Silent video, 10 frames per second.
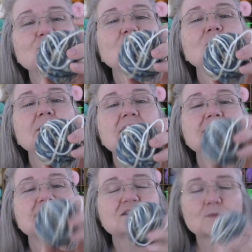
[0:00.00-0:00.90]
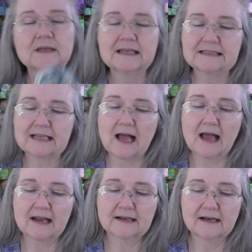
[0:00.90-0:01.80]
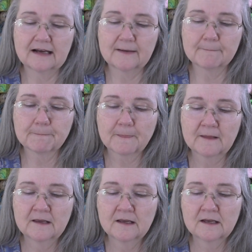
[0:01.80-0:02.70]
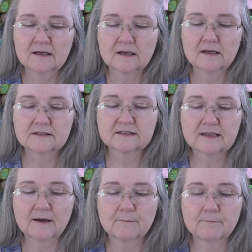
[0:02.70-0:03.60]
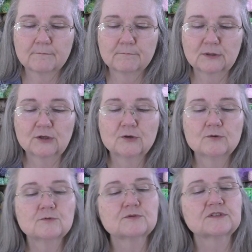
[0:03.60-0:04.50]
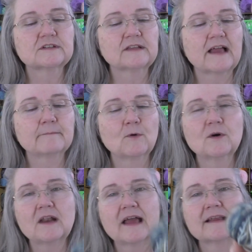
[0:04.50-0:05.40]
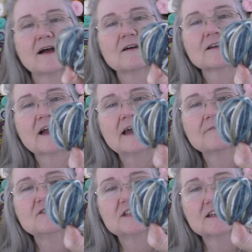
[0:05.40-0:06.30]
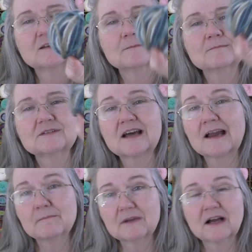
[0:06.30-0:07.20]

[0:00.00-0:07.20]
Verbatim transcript: cool because this one has got um, some blues, like more like uh, kind of denim type